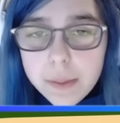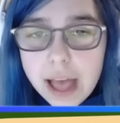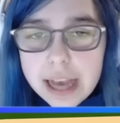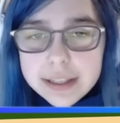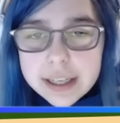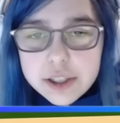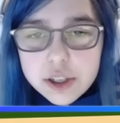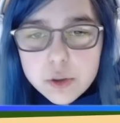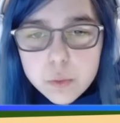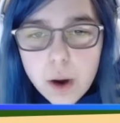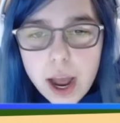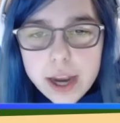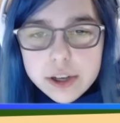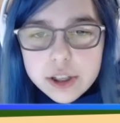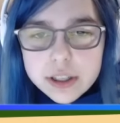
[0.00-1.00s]
Lastic, just
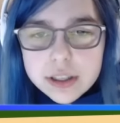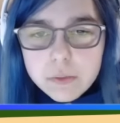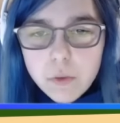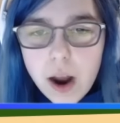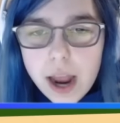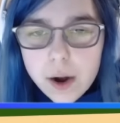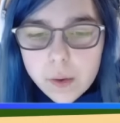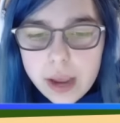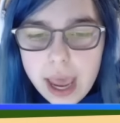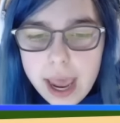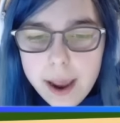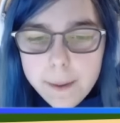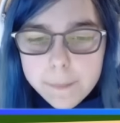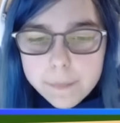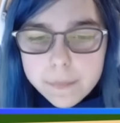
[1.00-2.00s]
run,
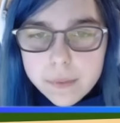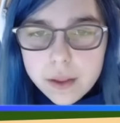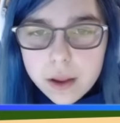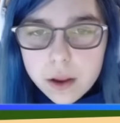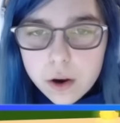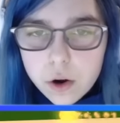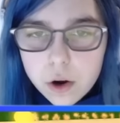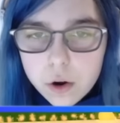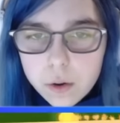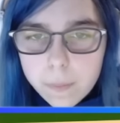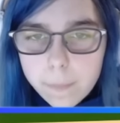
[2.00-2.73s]
okay? Wait. I think I got...